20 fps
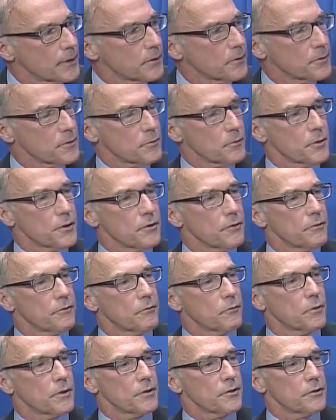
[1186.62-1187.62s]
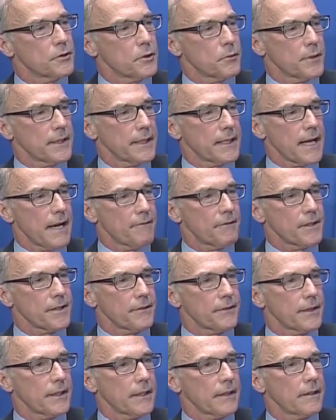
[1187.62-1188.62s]
because we're, we're doing
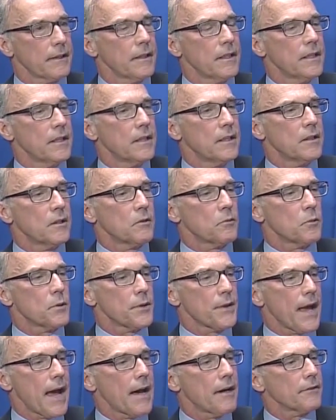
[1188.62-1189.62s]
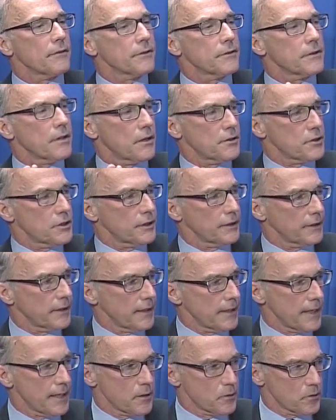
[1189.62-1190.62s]
everything without touching
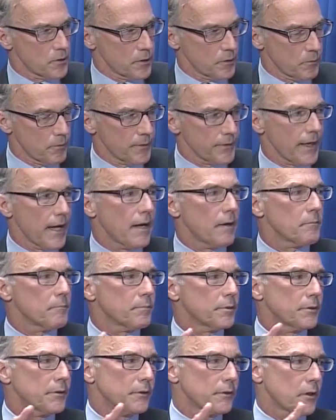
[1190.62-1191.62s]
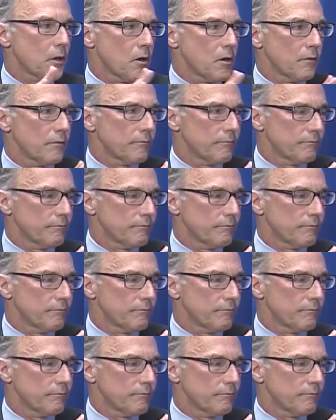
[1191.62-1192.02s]
the aorta, without putting the